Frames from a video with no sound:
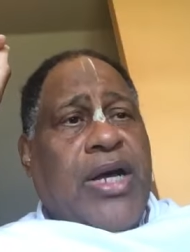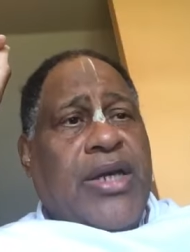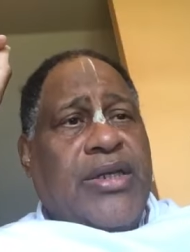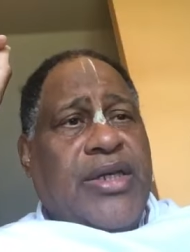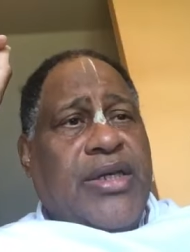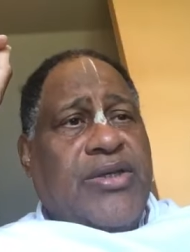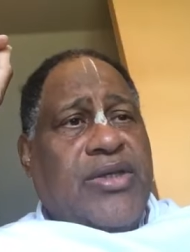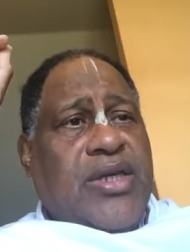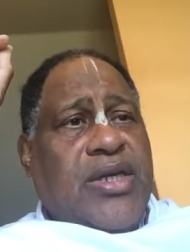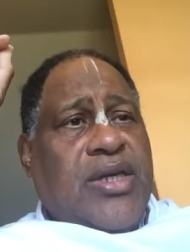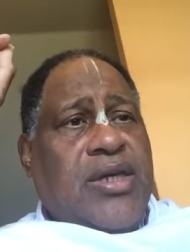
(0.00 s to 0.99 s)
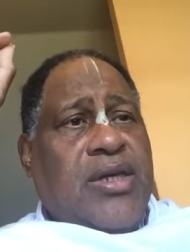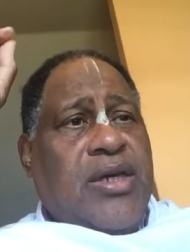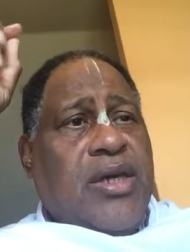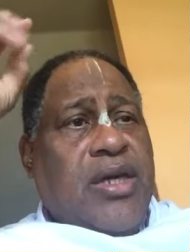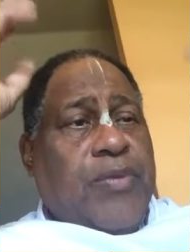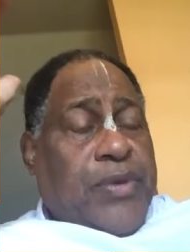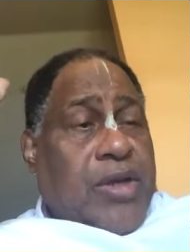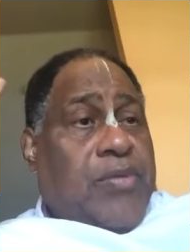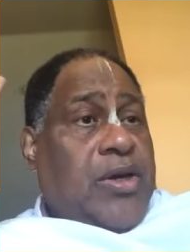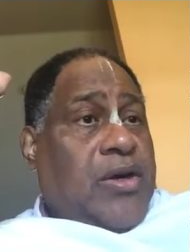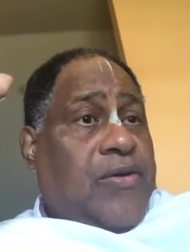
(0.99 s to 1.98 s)
Pad is the
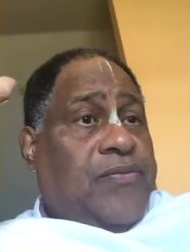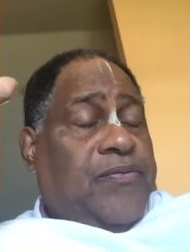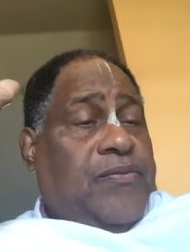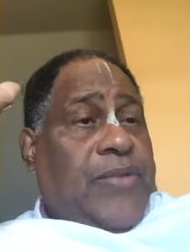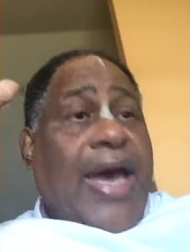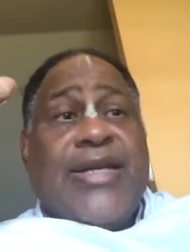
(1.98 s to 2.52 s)
epitome of